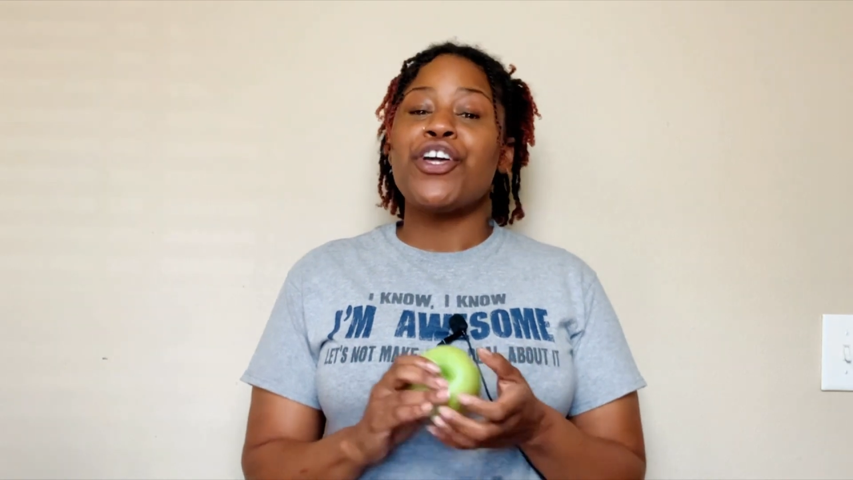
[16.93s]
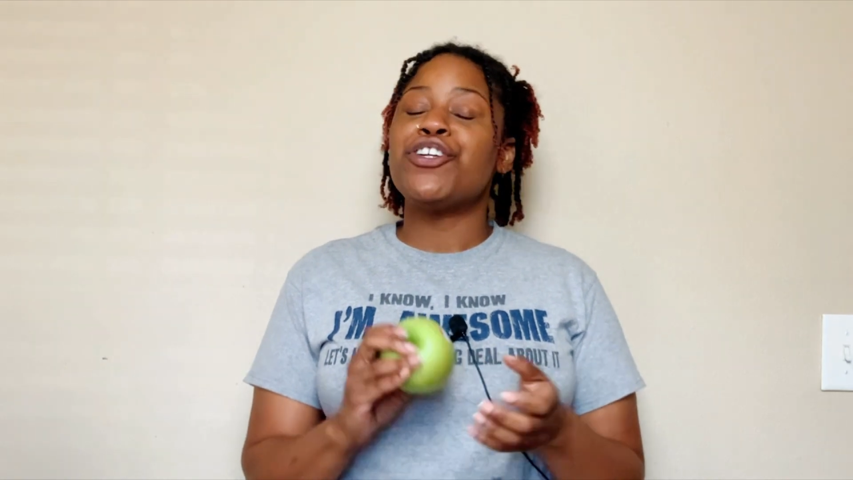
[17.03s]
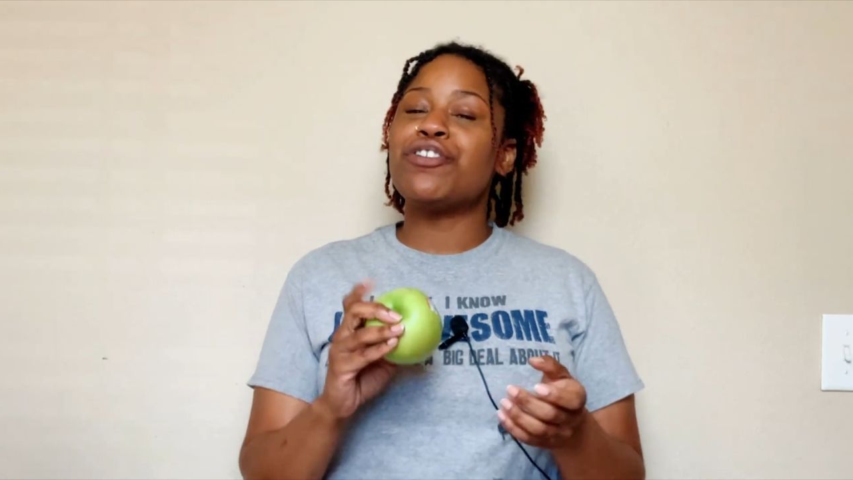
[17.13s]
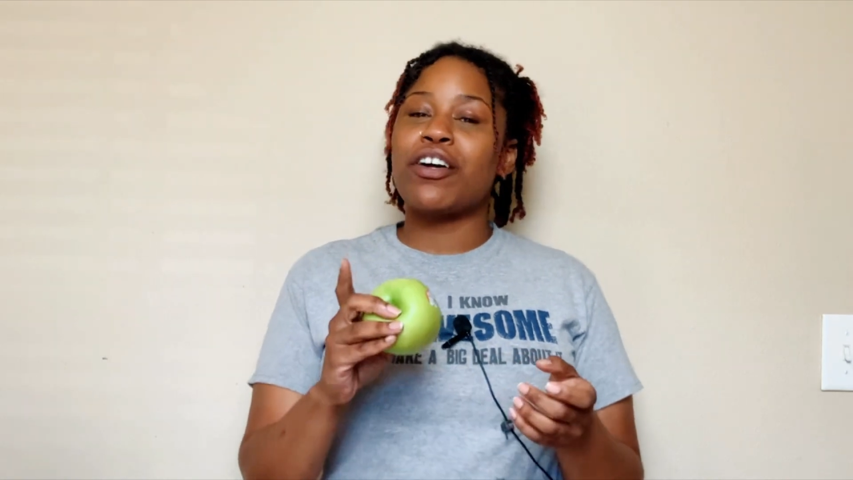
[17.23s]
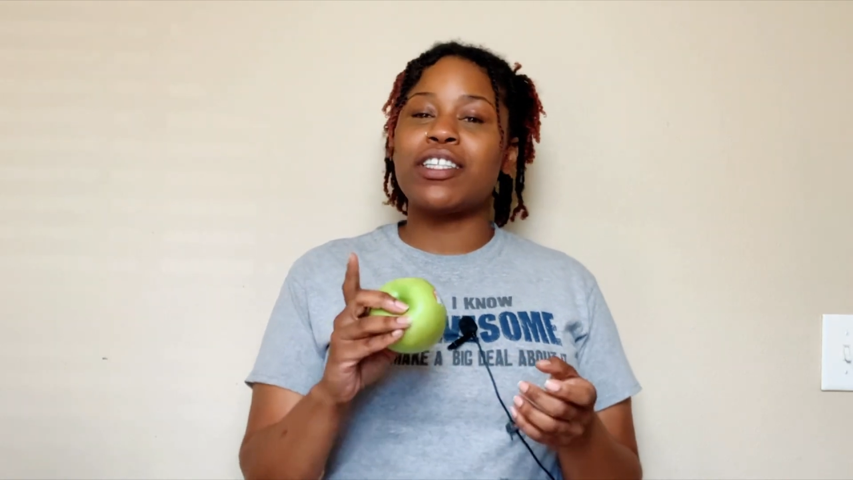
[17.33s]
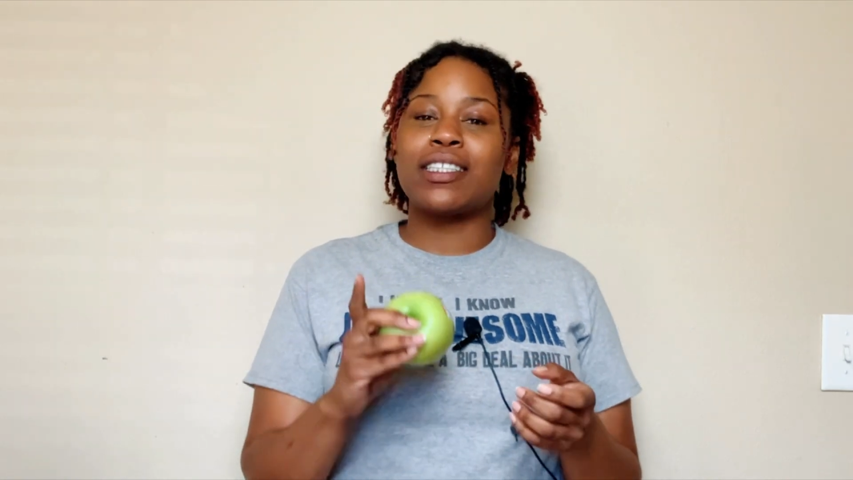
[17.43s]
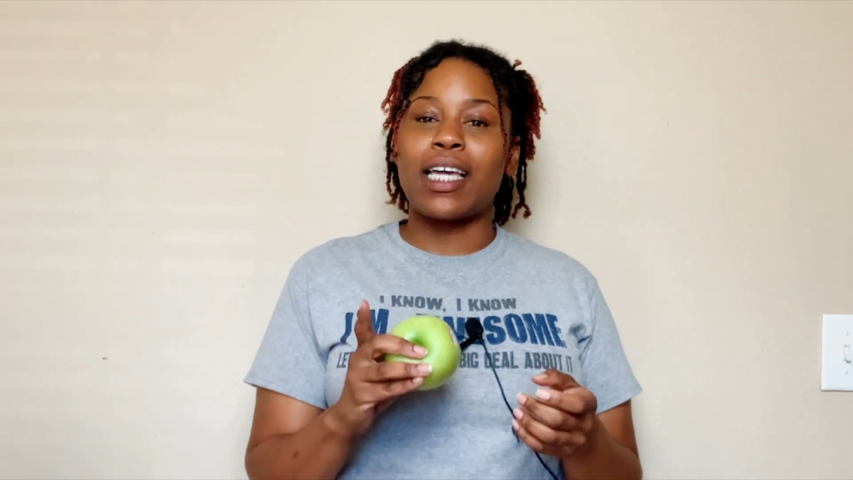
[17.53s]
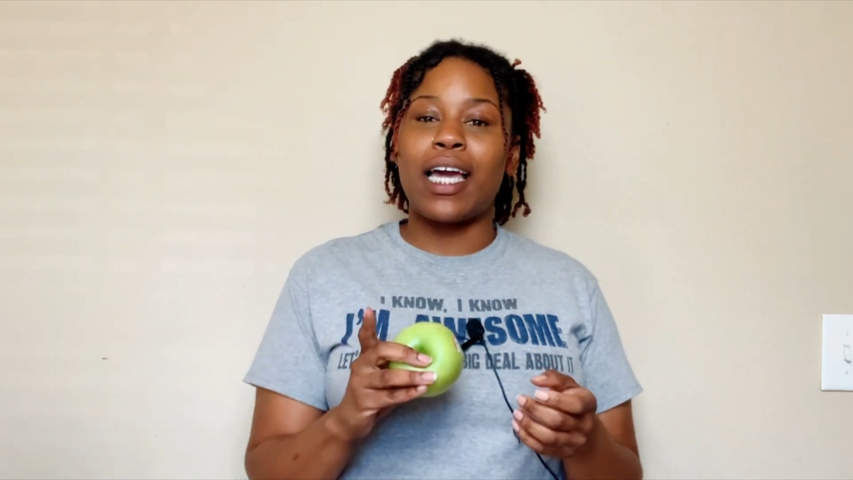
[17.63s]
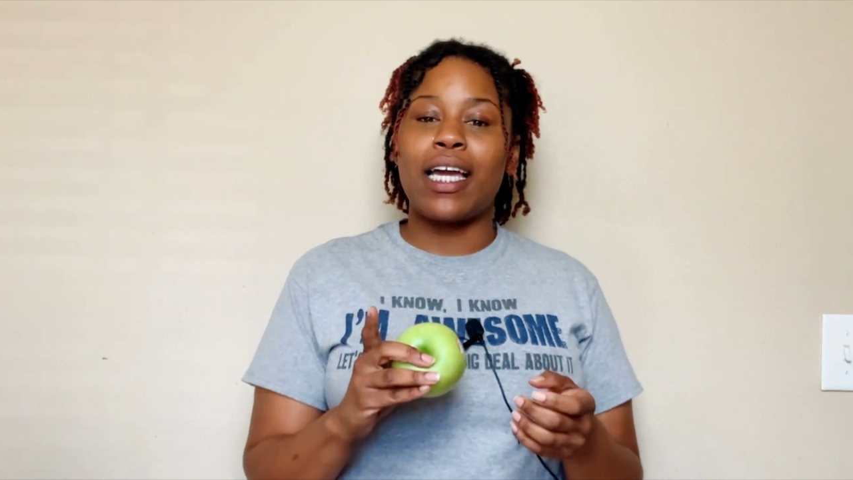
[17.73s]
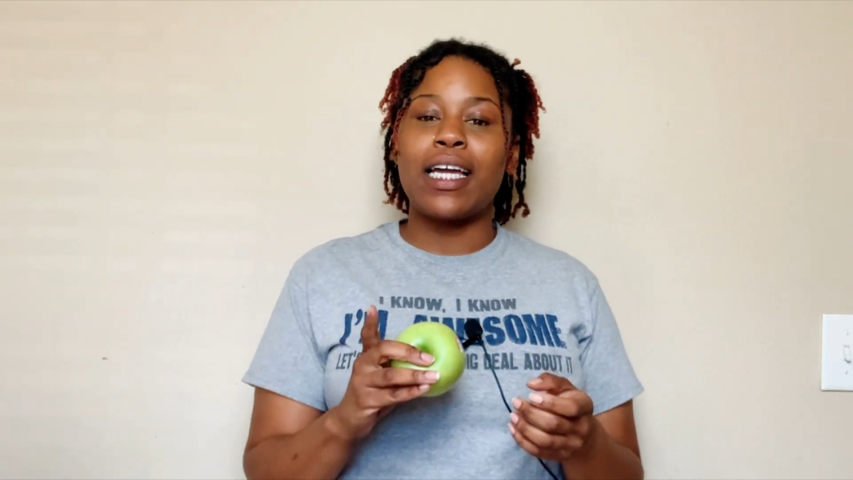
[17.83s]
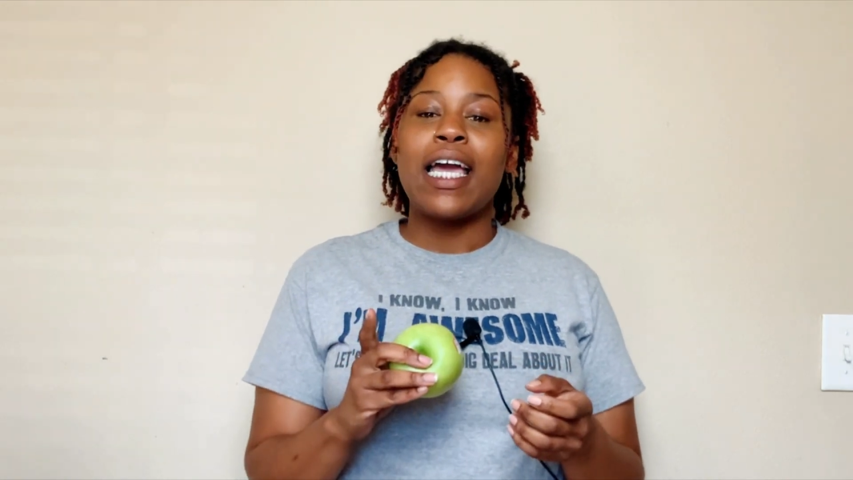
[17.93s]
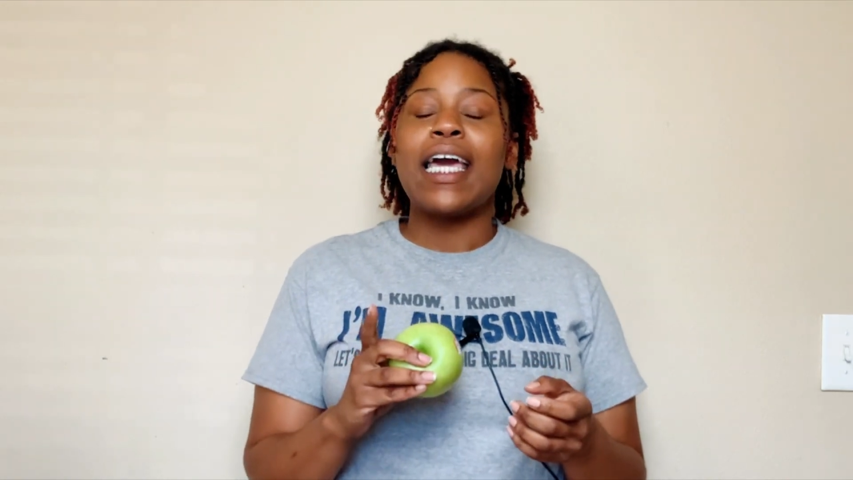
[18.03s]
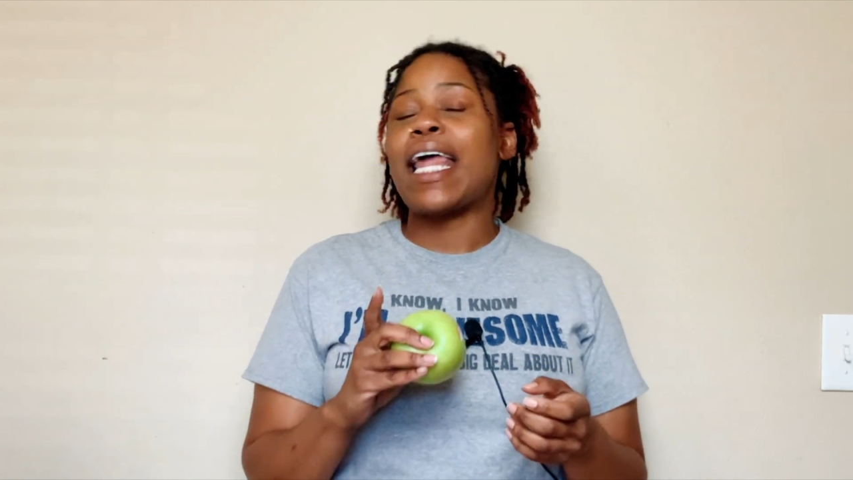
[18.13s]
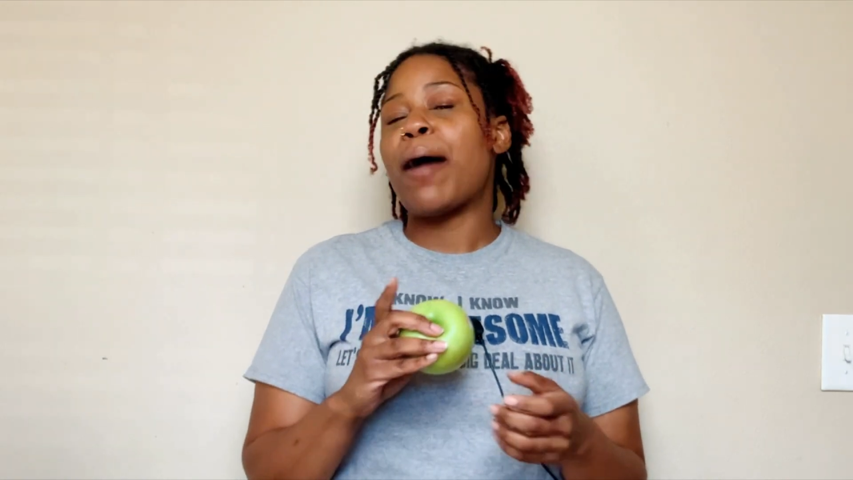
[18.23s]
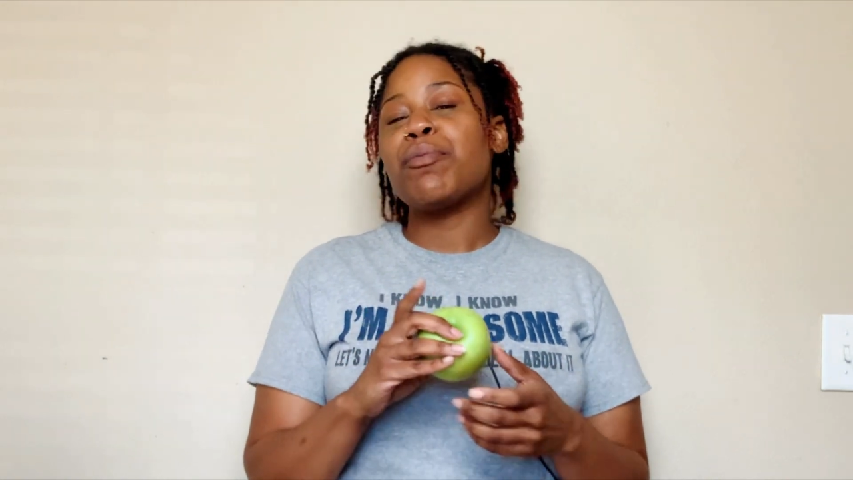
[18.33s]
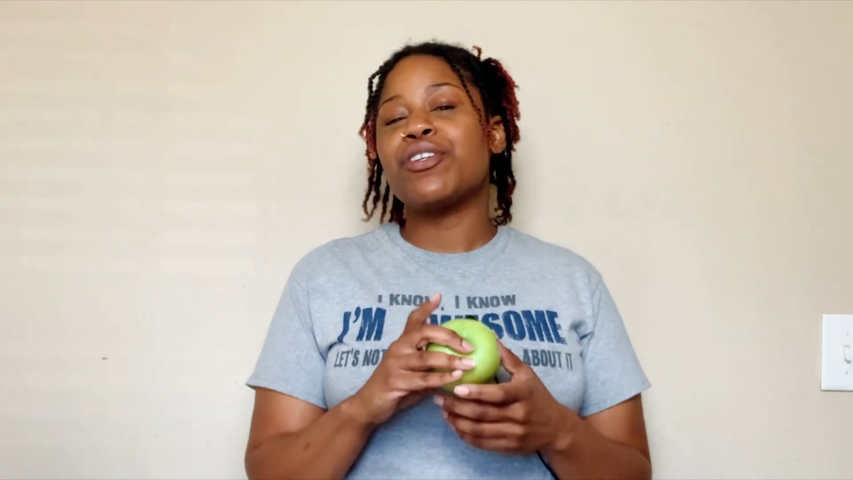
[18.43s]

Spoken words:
You know the saying, an apple